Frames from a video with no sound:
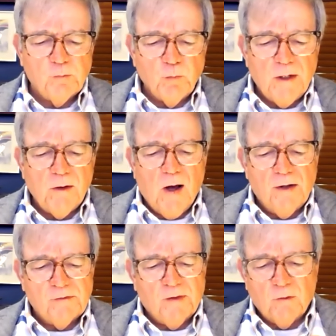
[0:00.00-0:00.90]

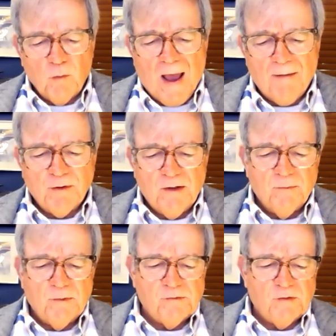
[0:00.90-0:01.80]
realized the gravity of
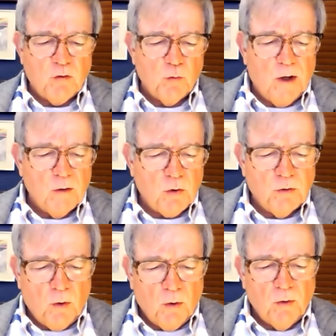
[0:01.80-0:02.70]
the situation
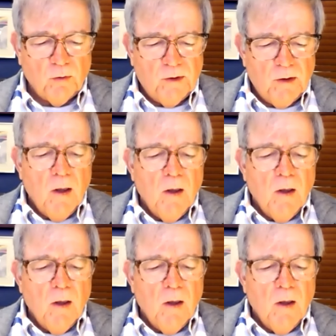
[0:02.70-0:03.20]
early,